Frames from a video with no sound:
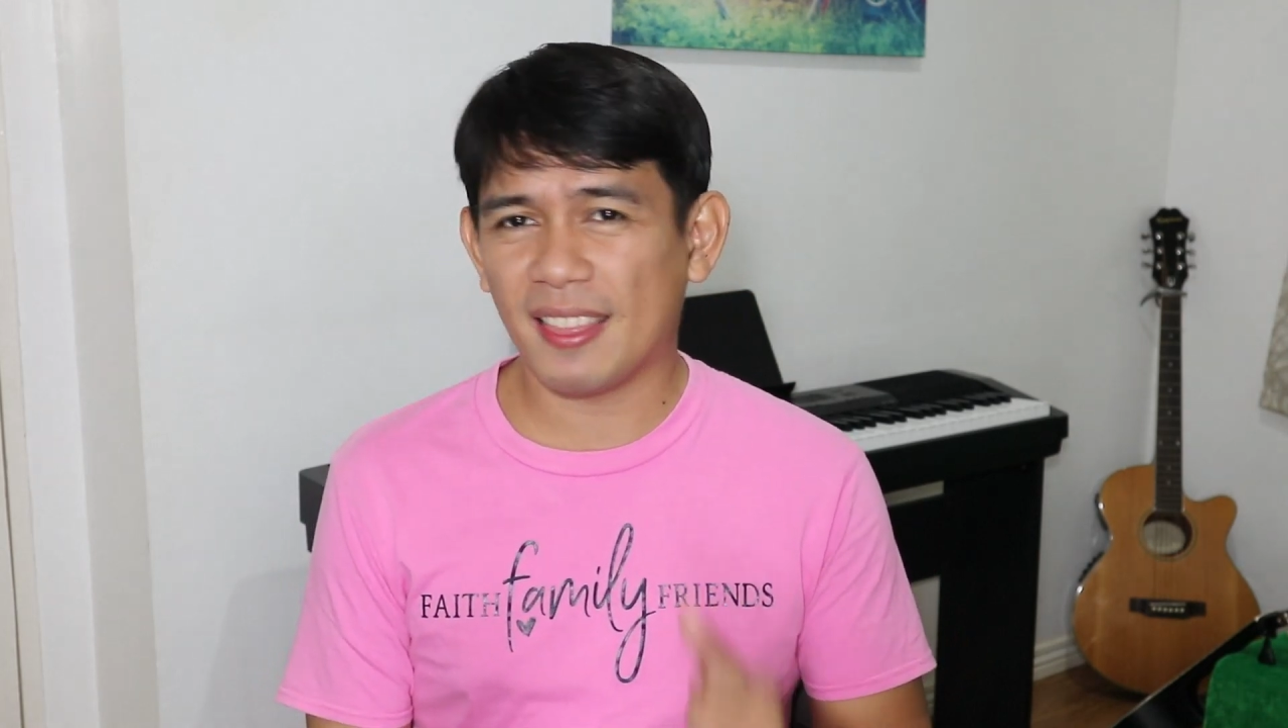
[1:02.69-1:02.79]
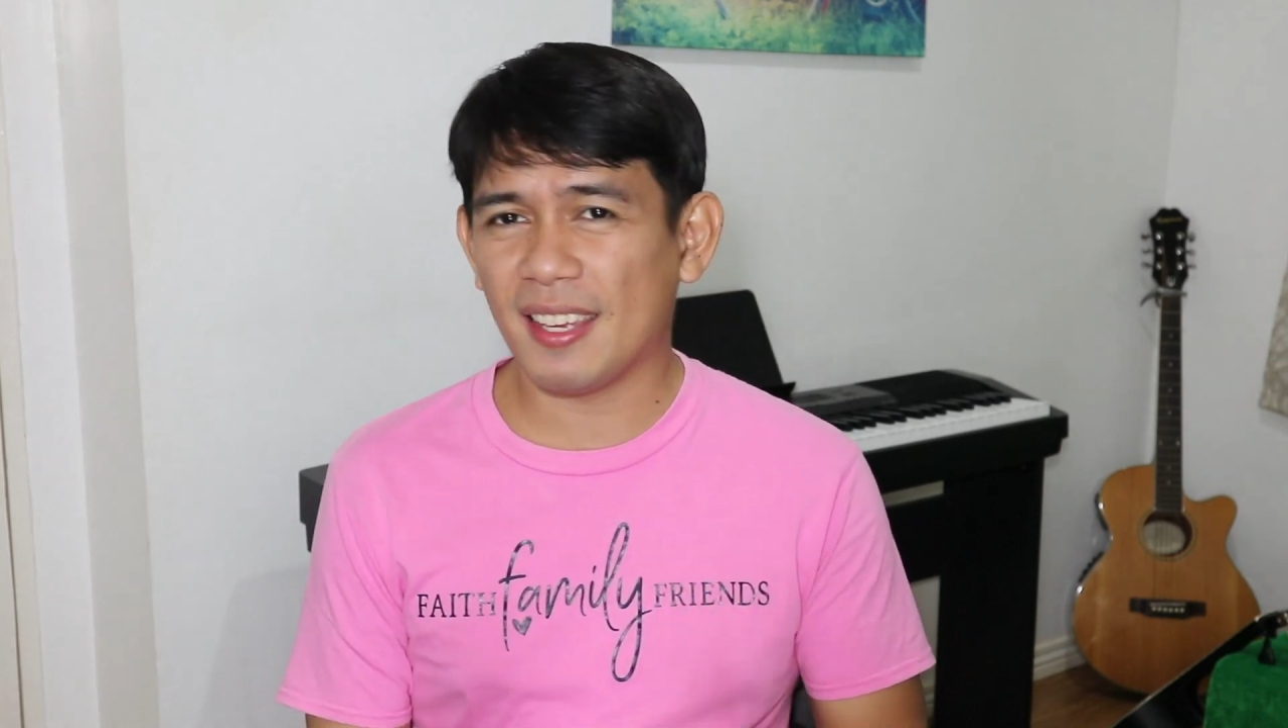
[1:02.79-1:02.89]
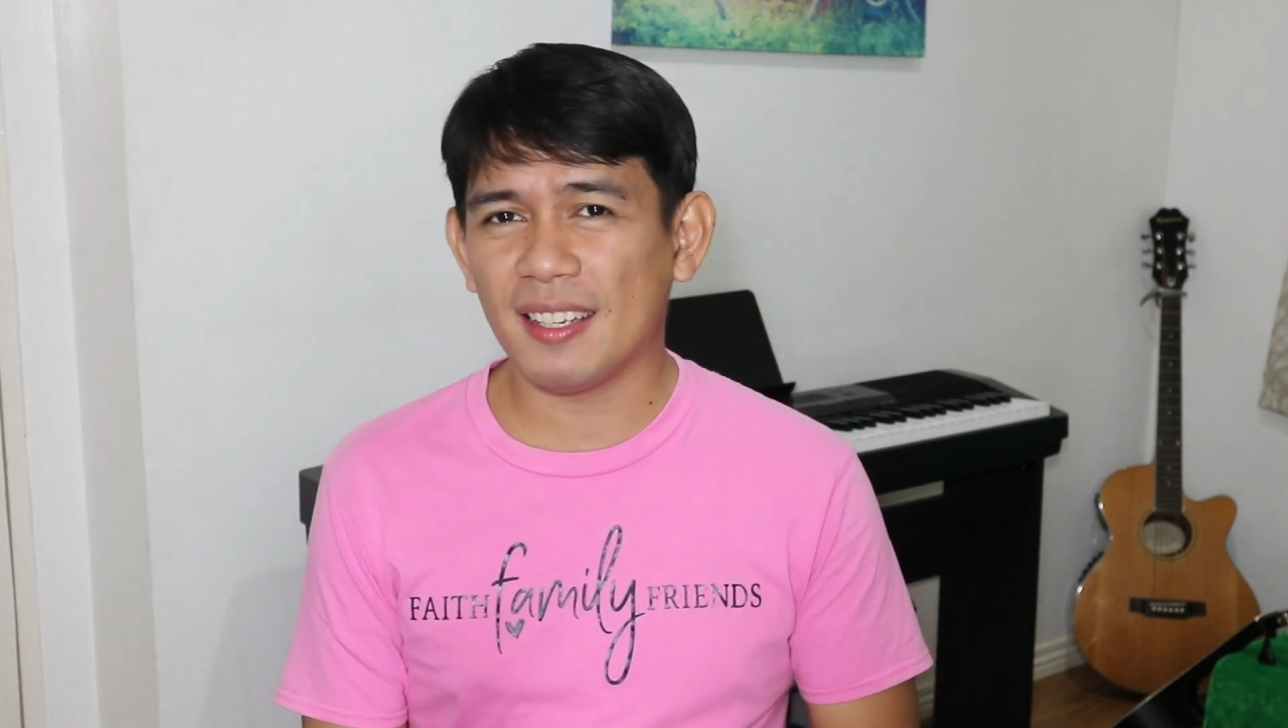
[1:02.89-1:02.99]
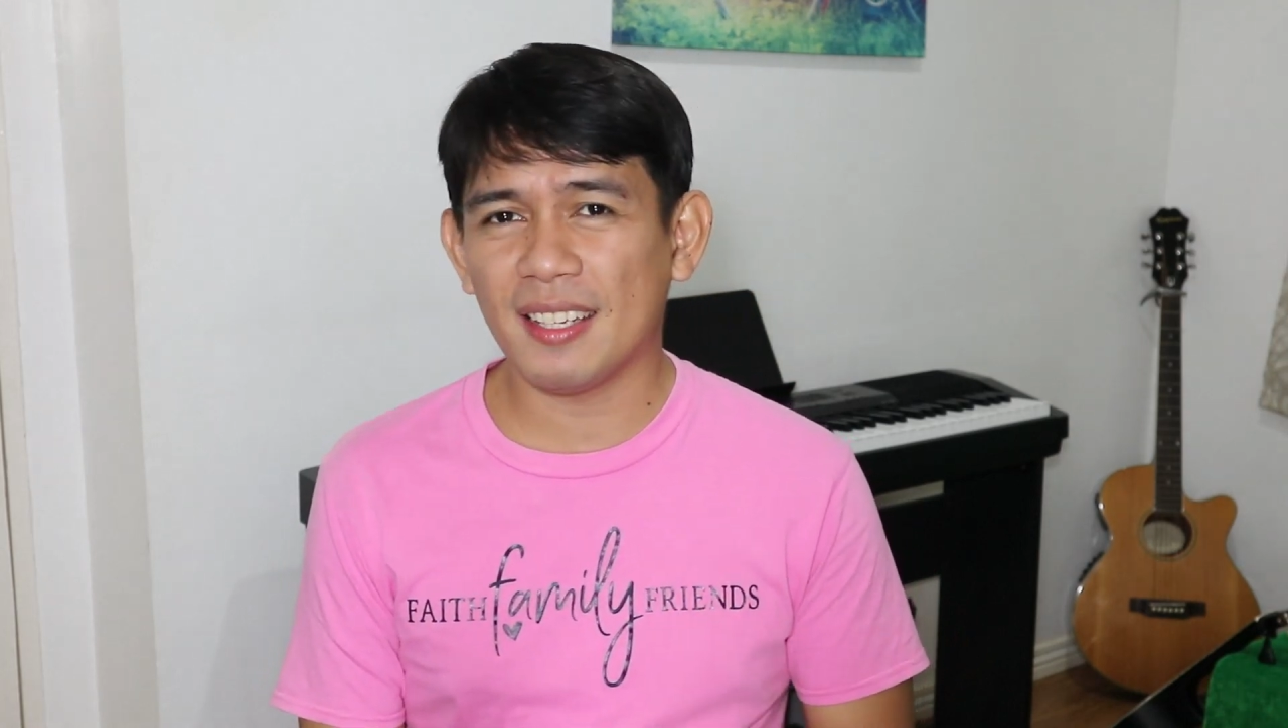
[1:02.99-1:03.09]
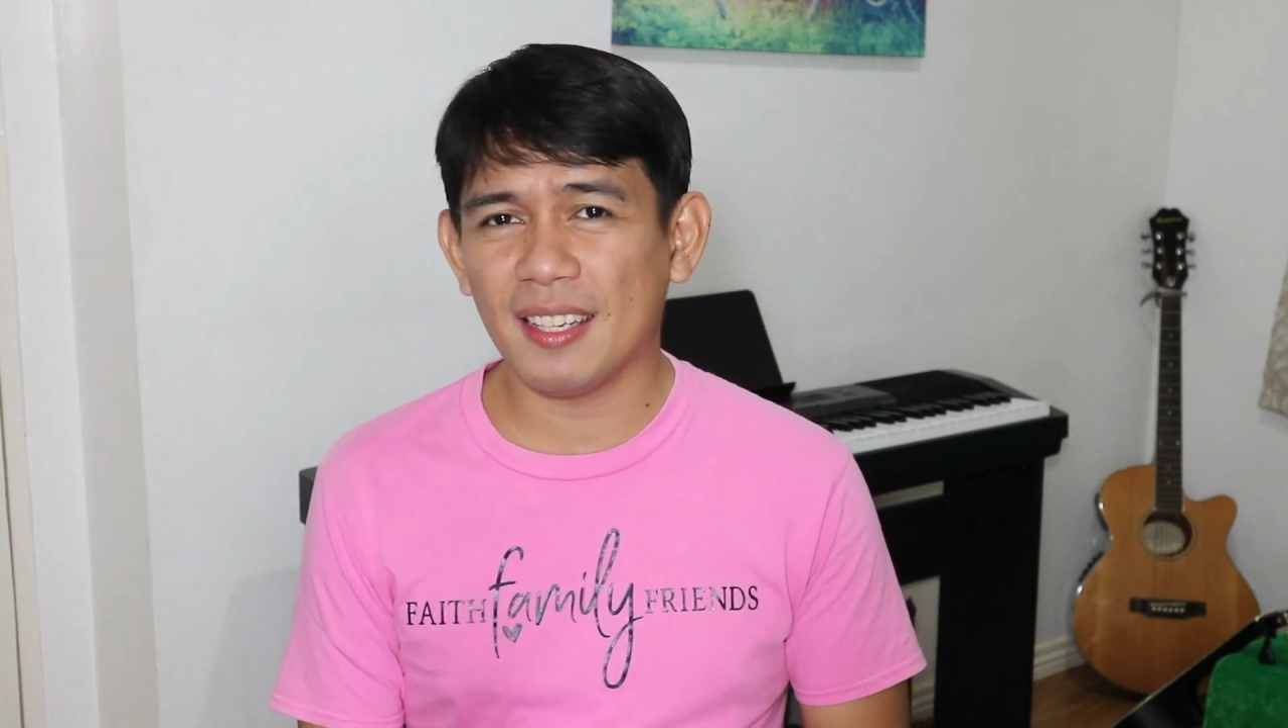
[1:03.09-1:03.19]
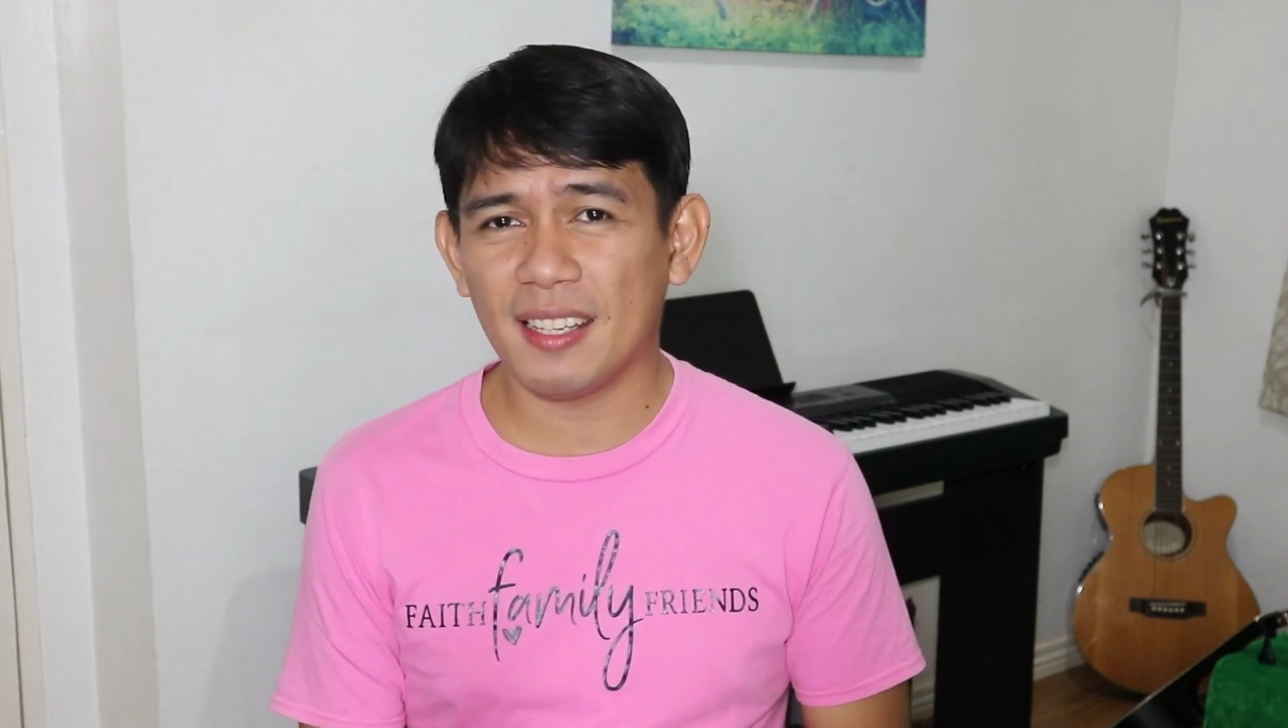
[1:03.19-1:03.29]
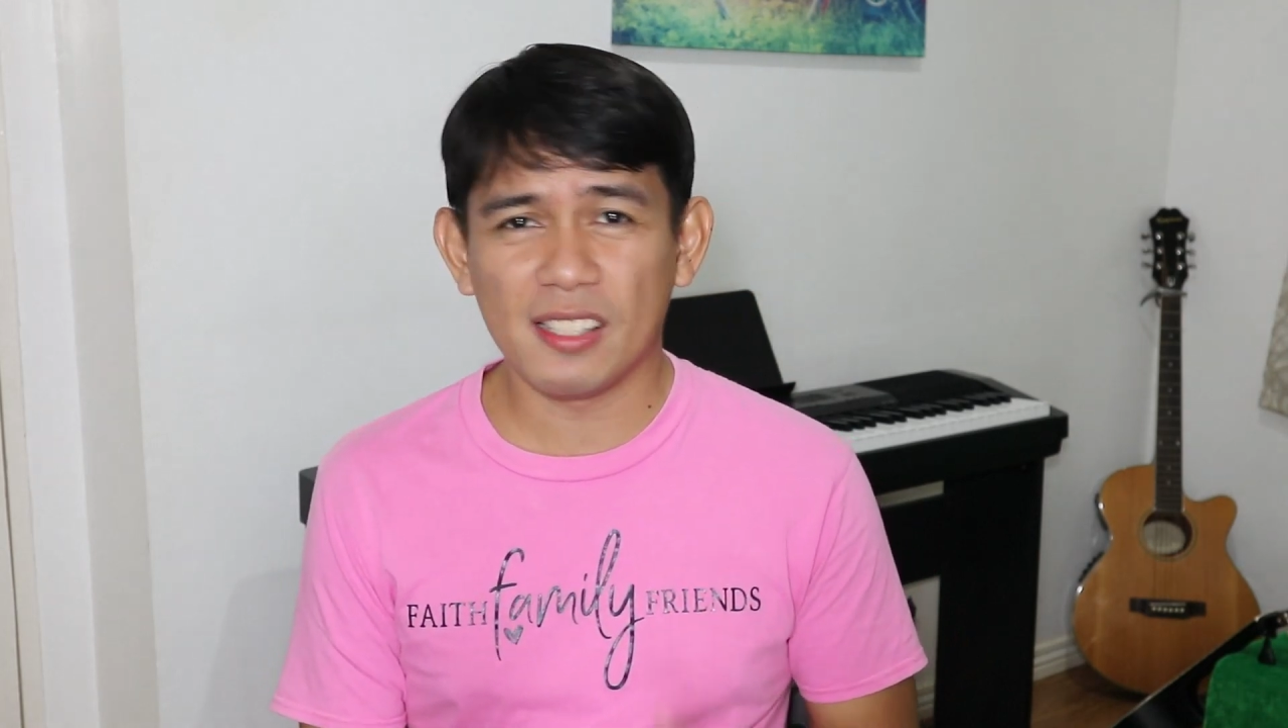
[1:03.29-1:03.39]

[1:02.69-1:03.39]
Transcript: thinking